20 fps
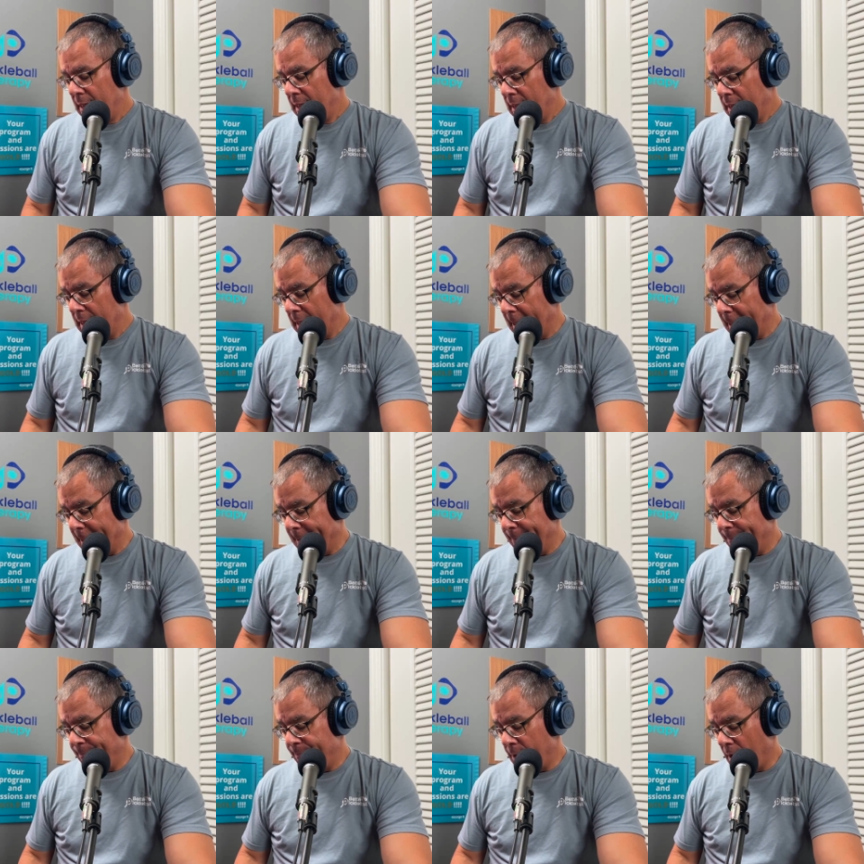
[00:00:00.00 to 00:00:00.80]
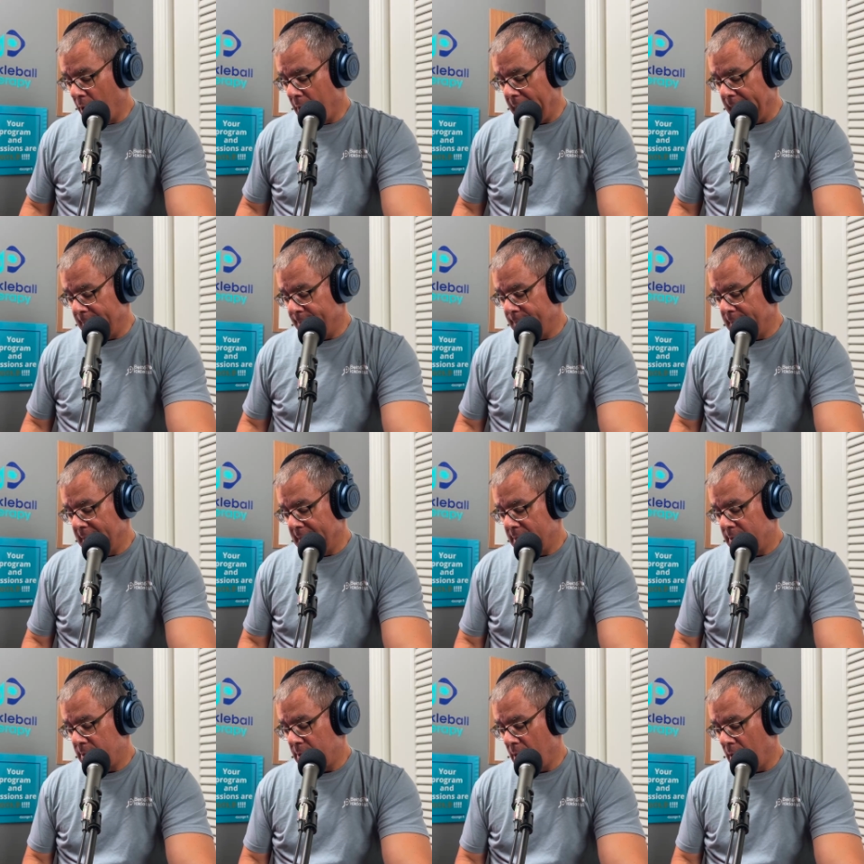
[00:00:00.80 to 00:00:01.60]
All right,
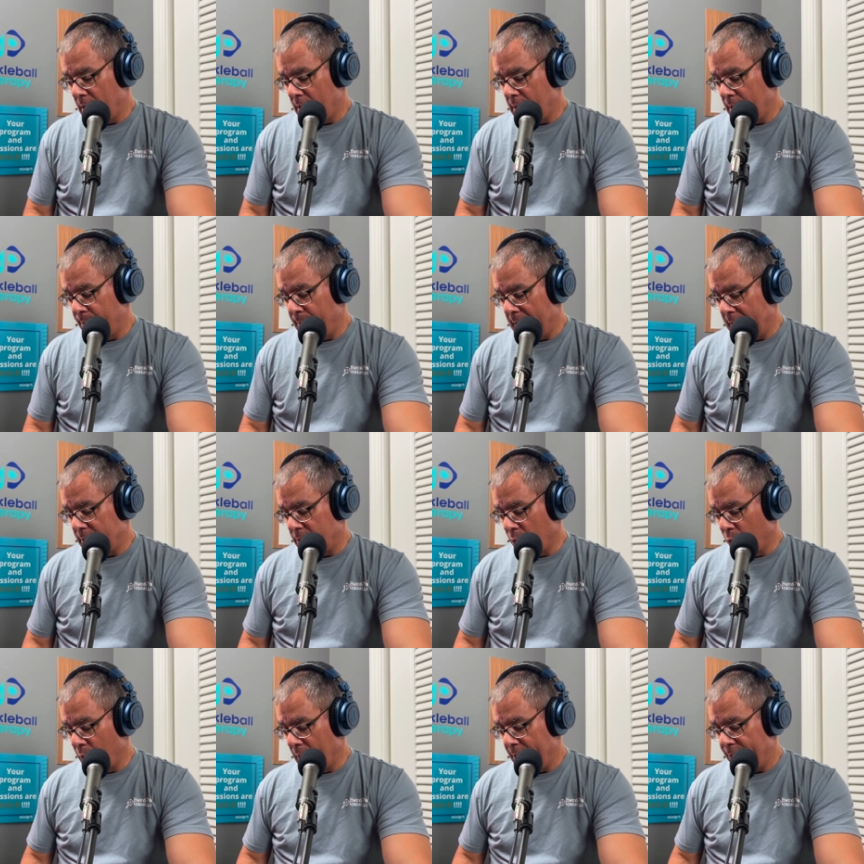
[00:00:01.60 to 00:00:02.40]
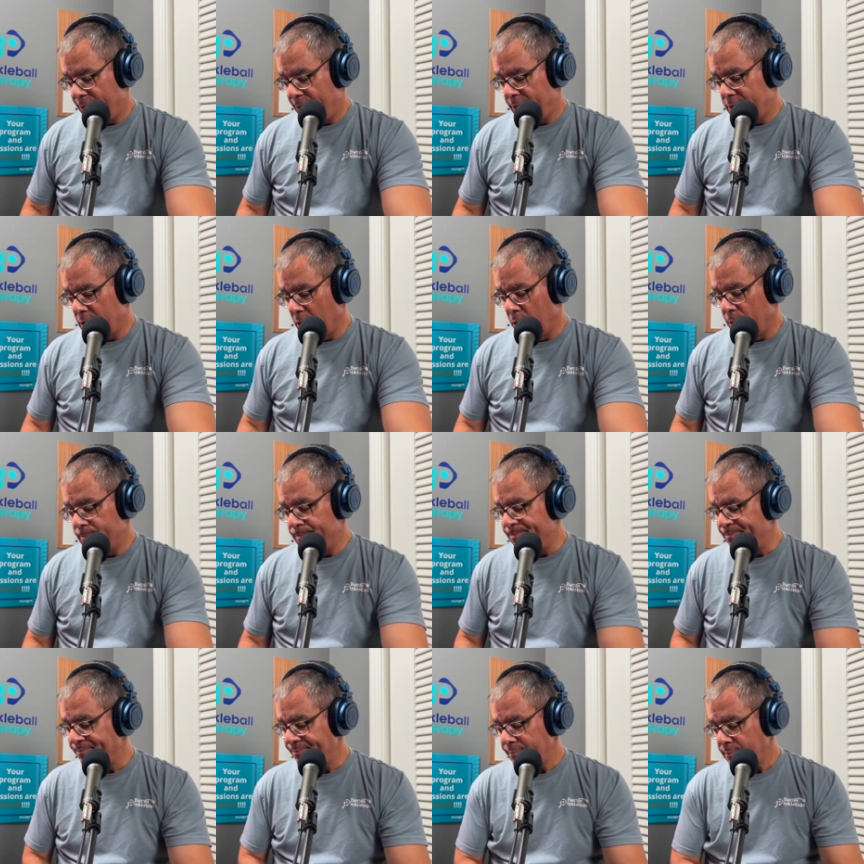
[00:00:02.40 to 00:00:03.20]
let's talk about the riff. So
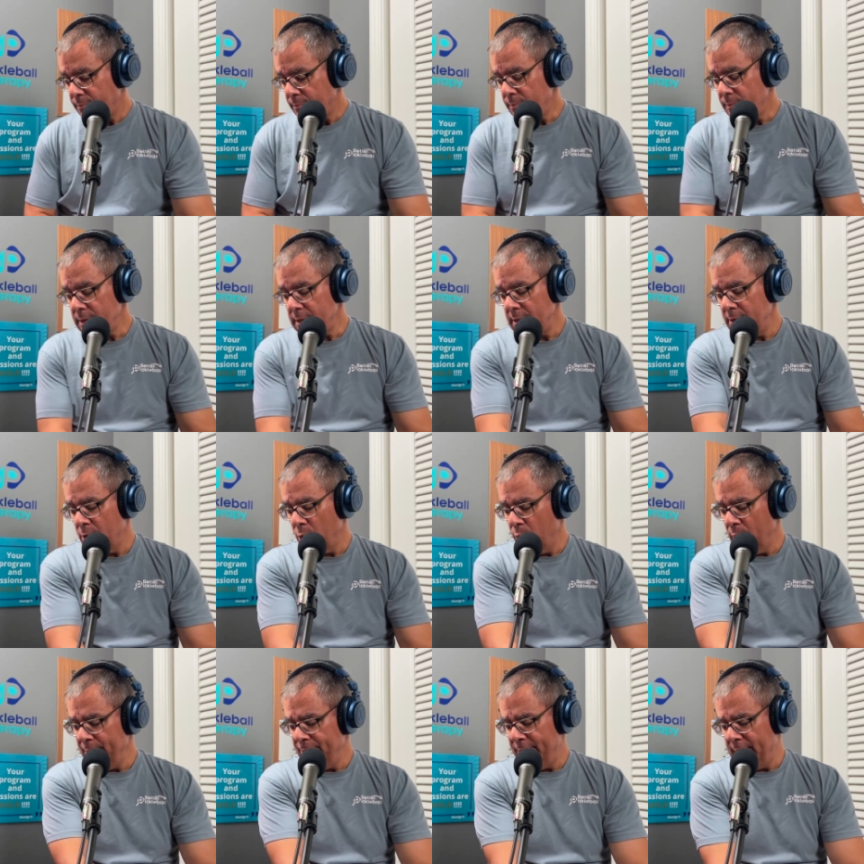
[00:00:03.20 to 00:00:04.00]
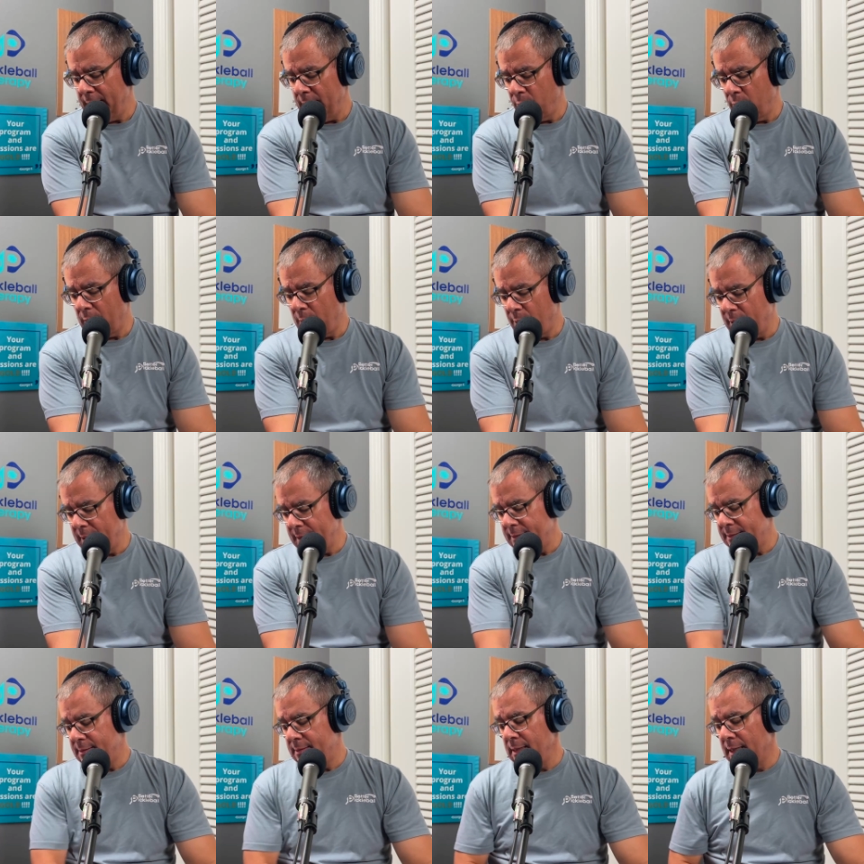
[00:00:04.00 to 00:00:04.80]
the riff, what I
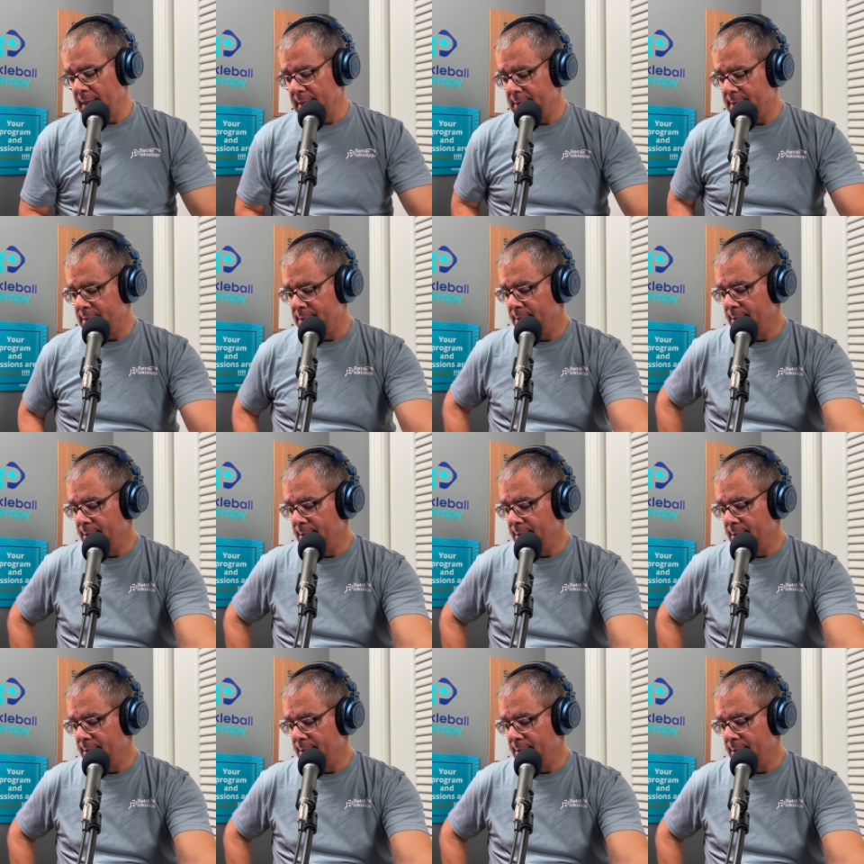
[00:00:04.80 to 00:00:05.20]
want to